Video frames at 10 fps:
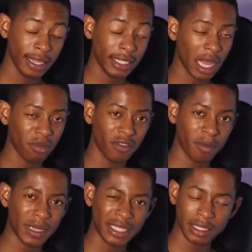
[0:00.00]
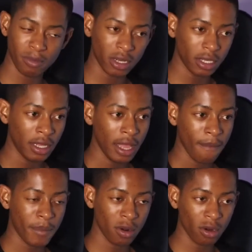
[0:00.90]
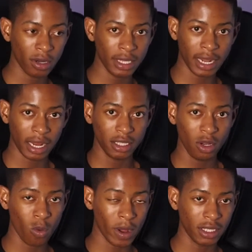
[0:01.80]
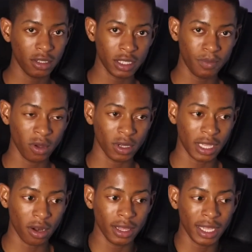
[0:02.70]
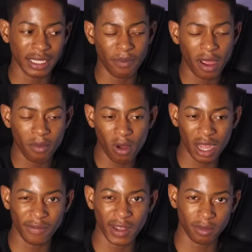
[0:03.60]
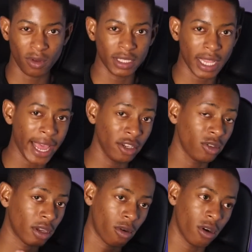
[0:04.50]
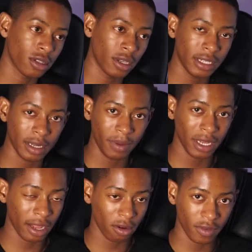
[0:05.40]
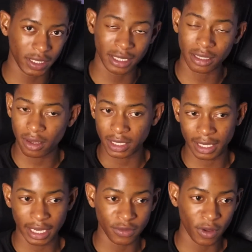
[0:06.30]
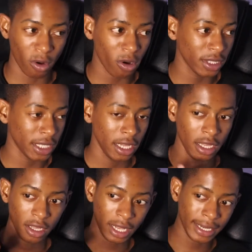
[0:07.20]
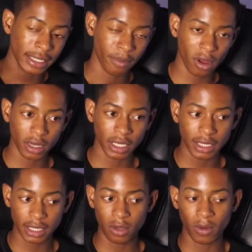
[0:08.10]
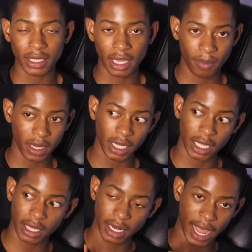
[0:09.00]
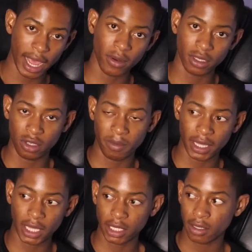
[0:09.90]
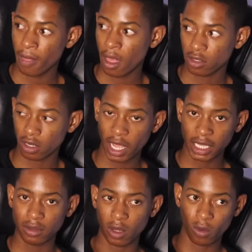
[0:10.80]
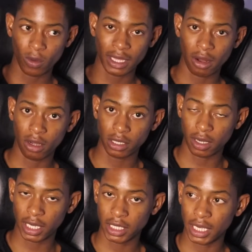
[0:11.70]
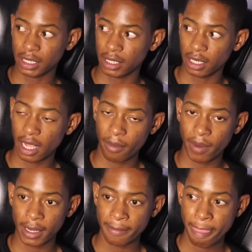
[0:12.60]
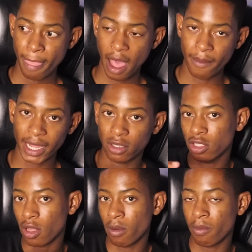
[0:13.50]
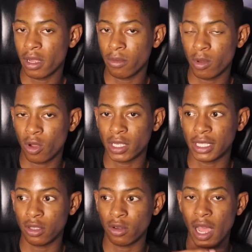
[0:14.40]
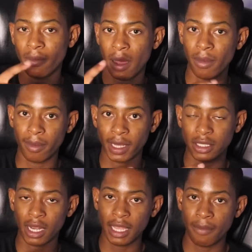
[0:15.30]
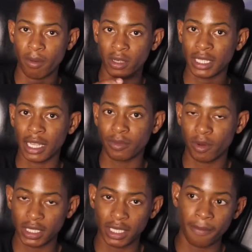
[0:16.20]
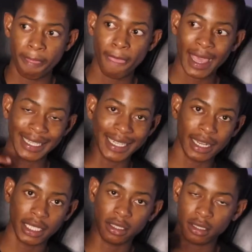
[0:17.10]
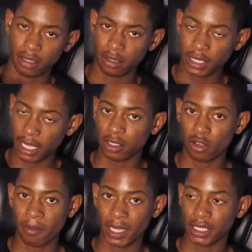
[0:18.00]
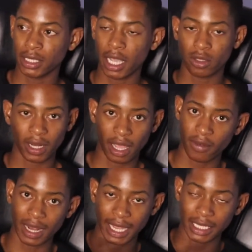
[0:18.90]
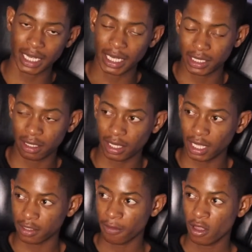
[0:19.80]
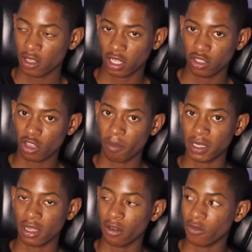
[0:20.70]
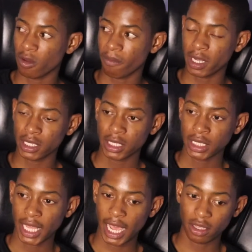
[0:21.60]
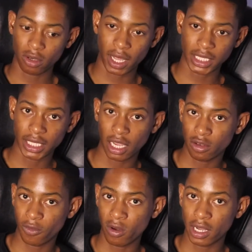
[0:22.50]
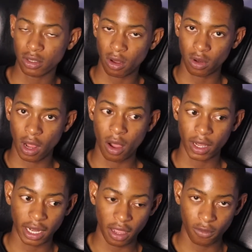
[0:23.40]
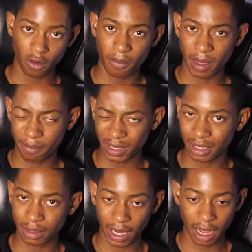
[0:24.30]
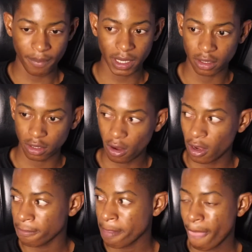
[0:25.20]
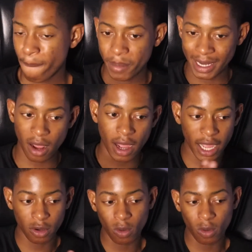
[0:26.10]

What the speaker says: the type of a business model. But not only that, I actually wanted to speak, because that one there is a bit more advanced, because I took a course on it. I paid like over 10,000 rands for a course, learned about it, see what's happening, and then I was doing my things. So like when the lockdown actually did happen, I had to stop a bit, because I'm actually importing, exporting international things, merchandise, whatever, like international things. So I had to stop it down for a bit, and I just had to focus on how can I evolve my business, my company, and so on. But now I